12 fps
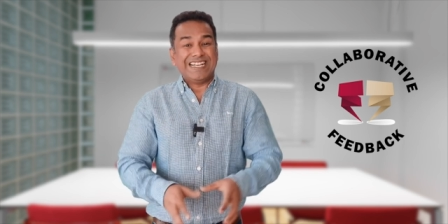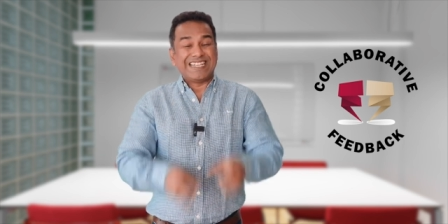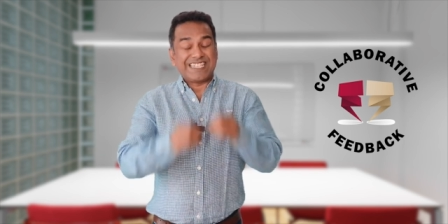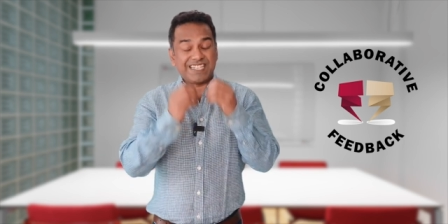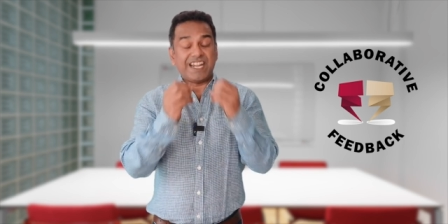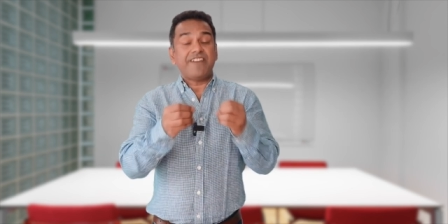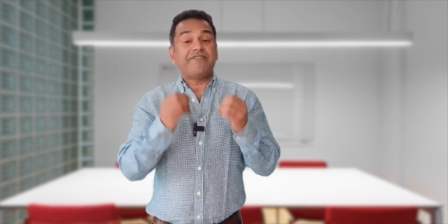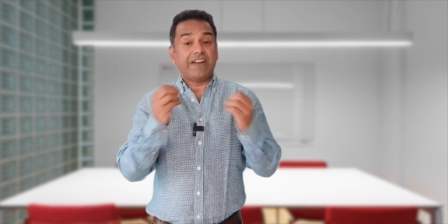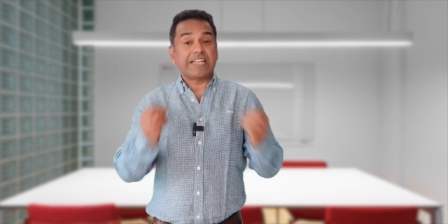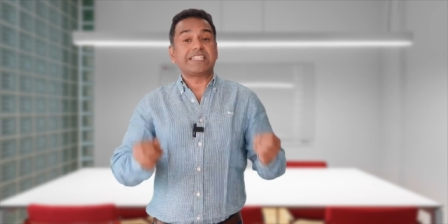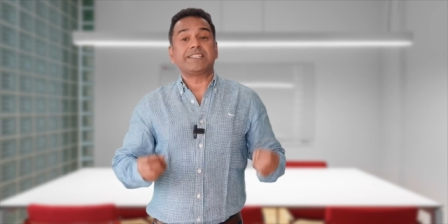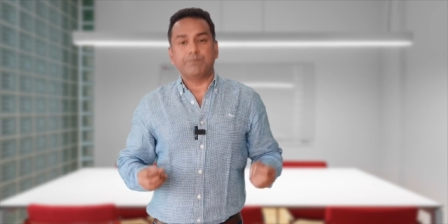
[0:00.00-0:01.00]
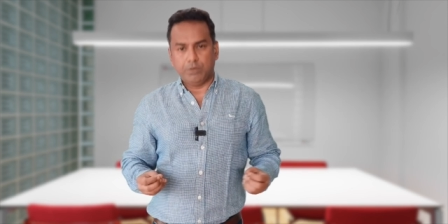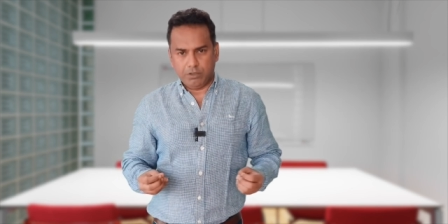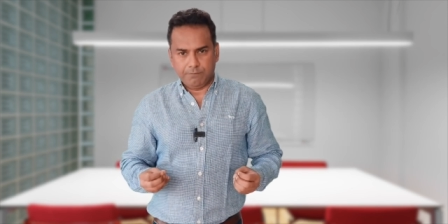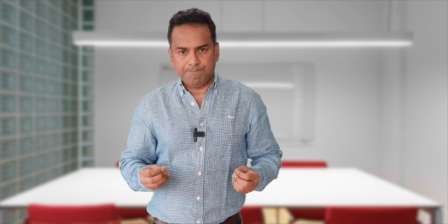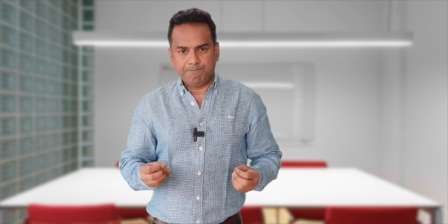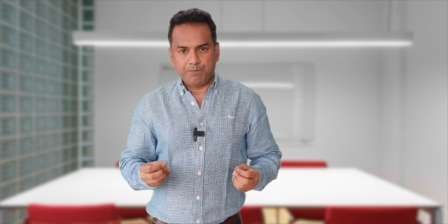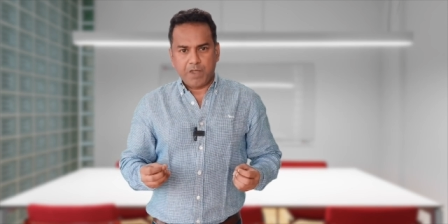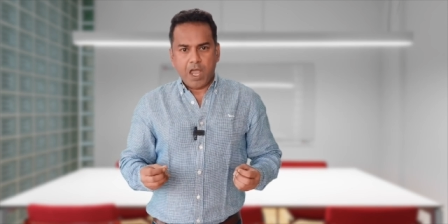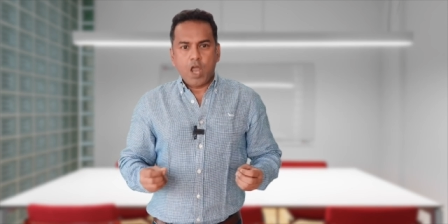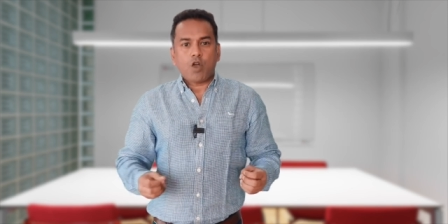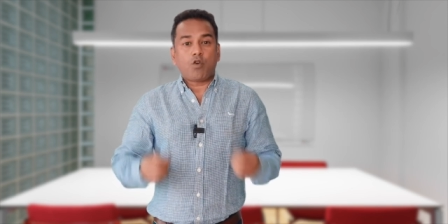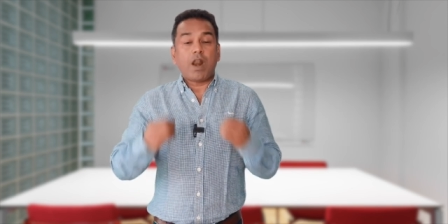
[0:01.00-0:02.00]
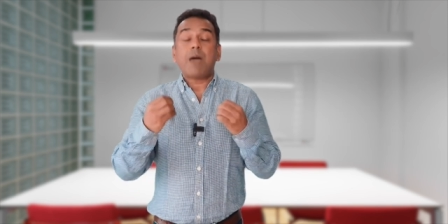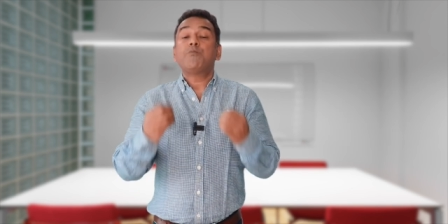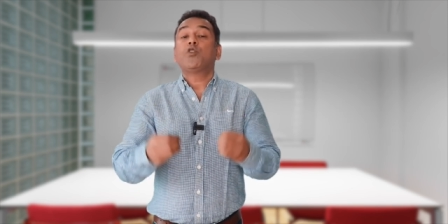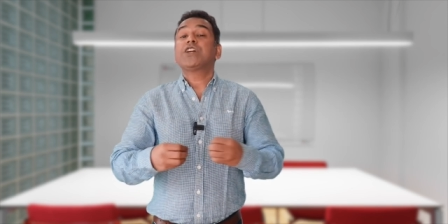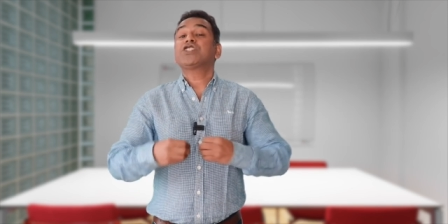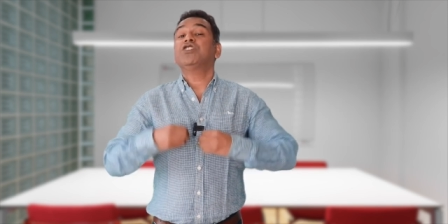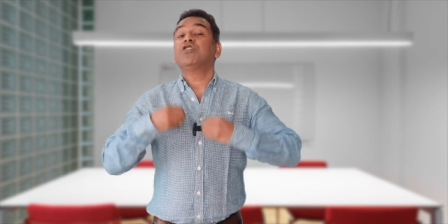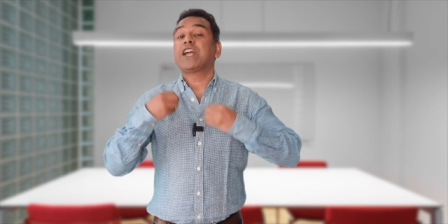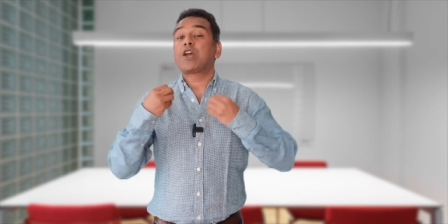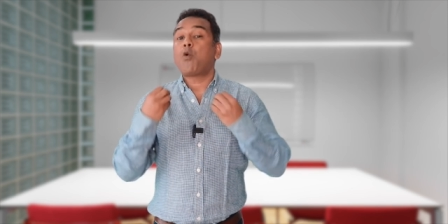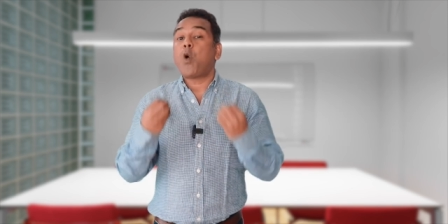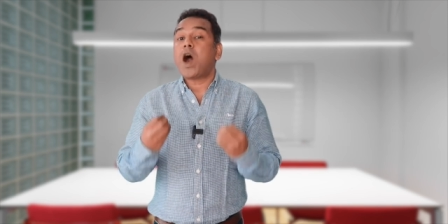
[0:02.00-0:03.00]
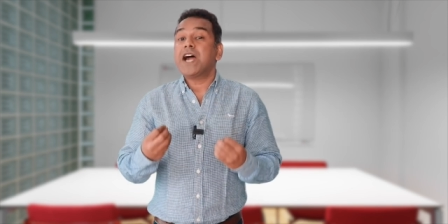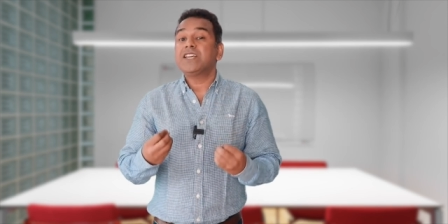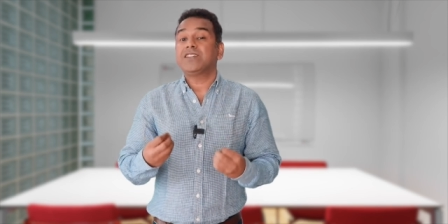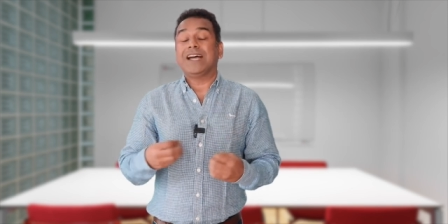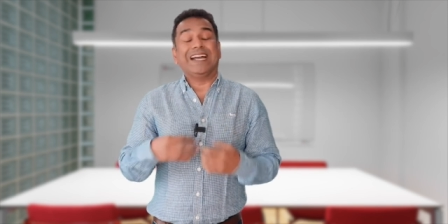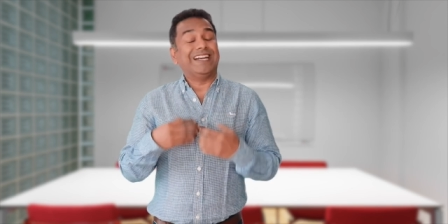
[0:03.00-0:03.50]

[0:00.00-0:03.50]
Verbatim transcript: Stay flexible. Collaboration requires a